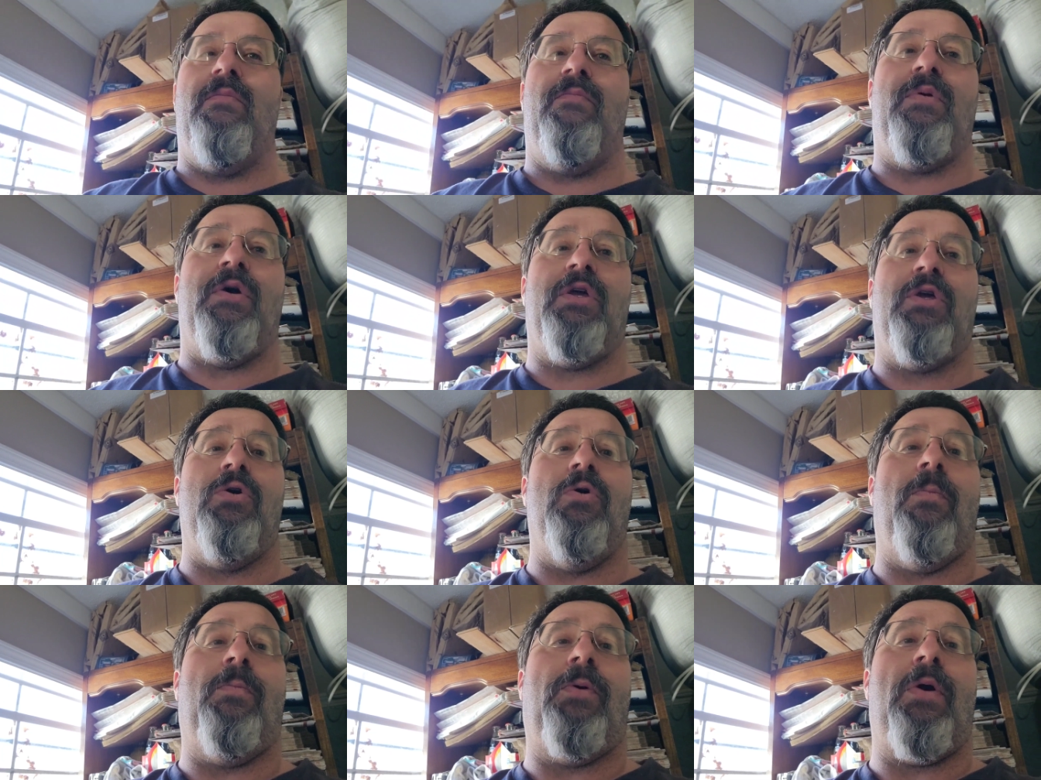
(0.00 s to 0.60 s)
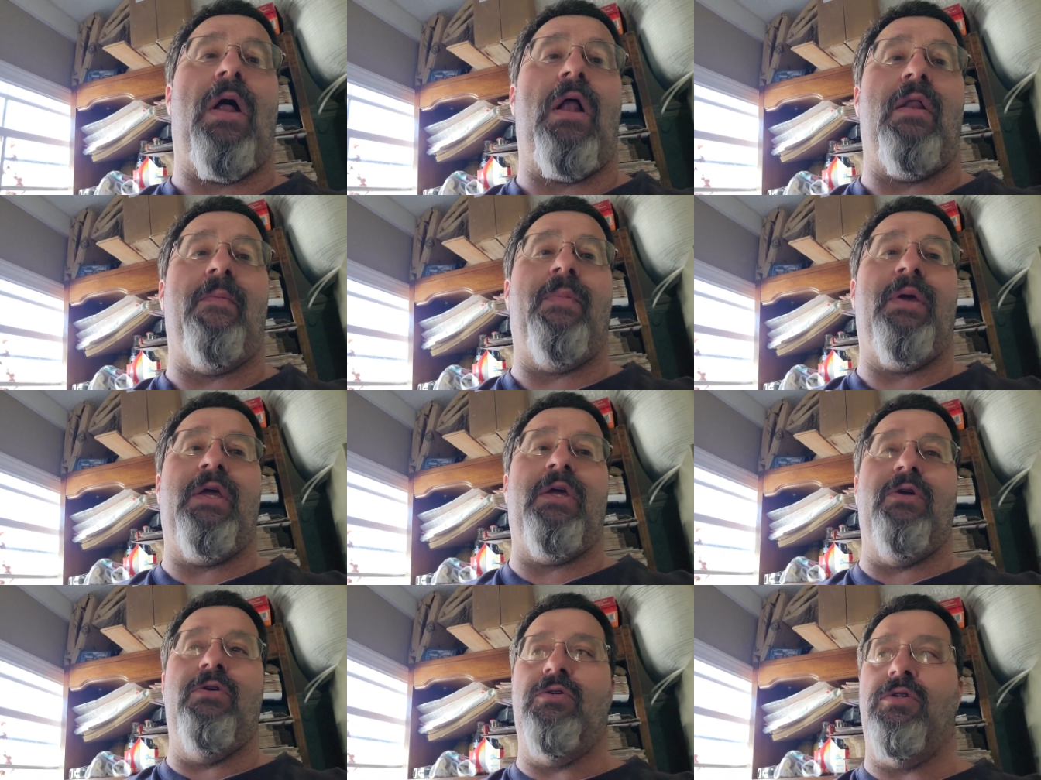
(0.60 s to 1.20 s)
But you'll probably
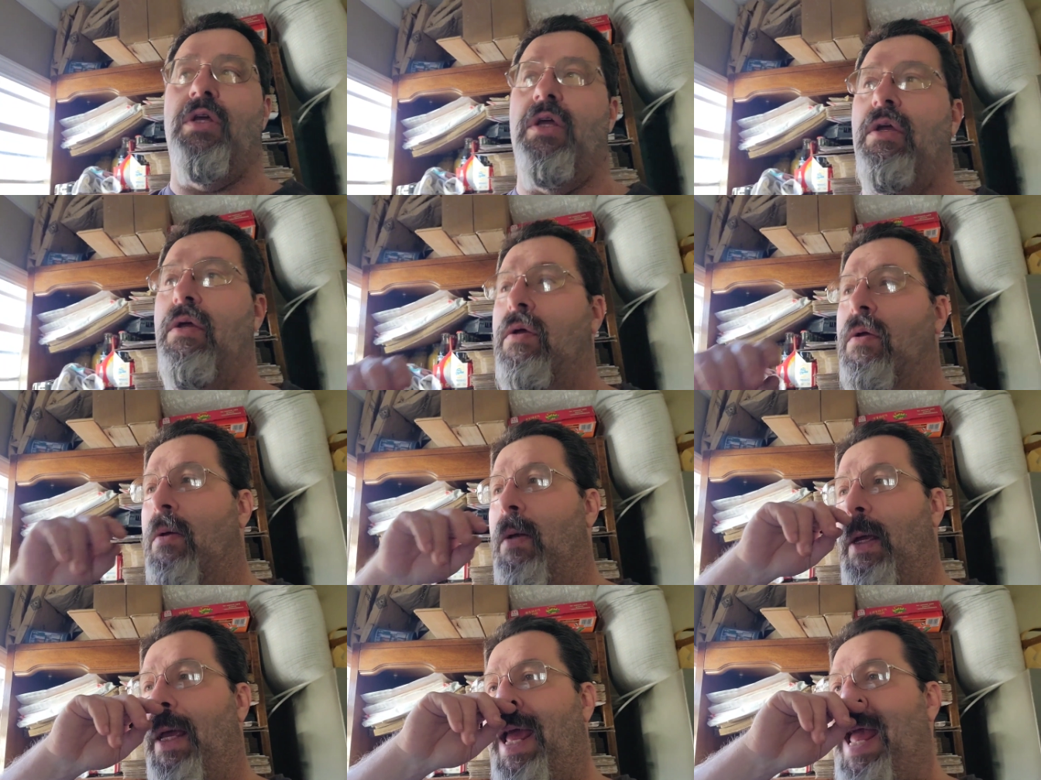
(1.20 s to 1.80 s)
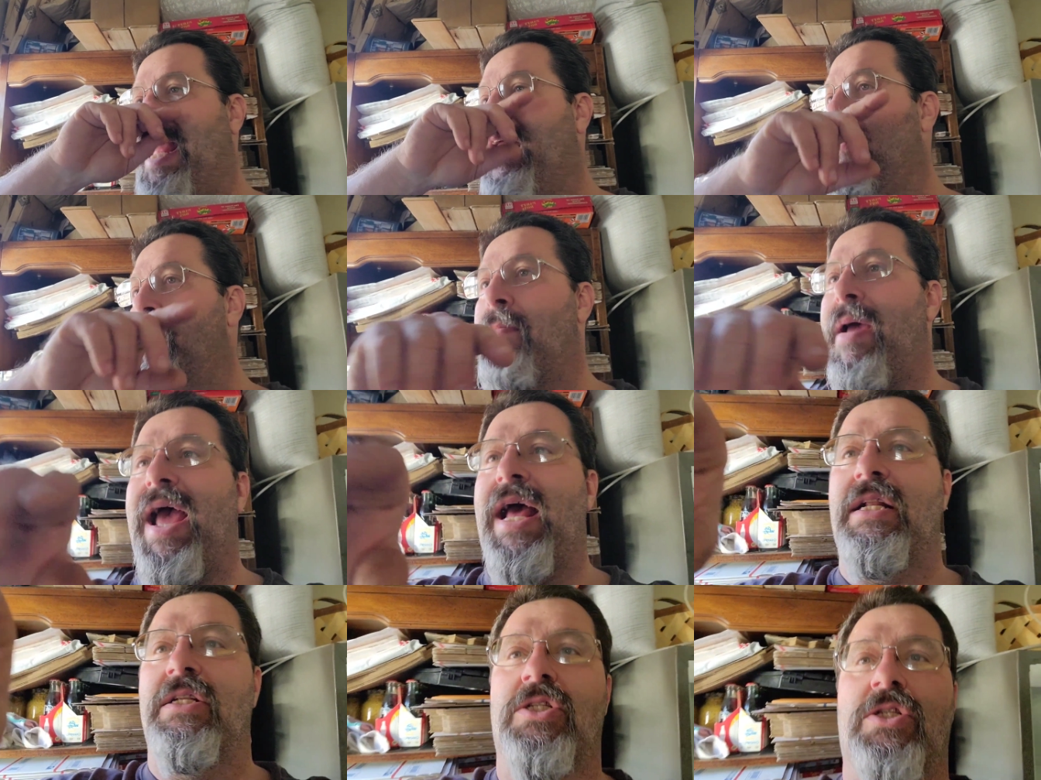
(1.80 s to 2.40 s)
be using heat
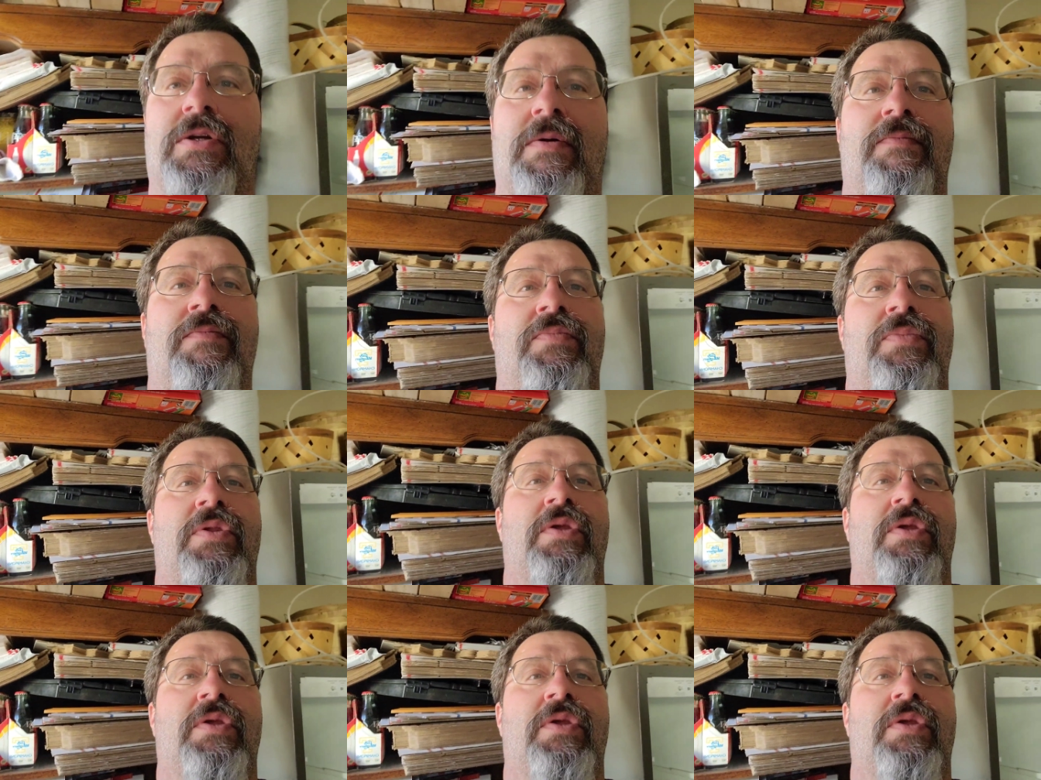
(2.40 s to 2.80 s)
mats.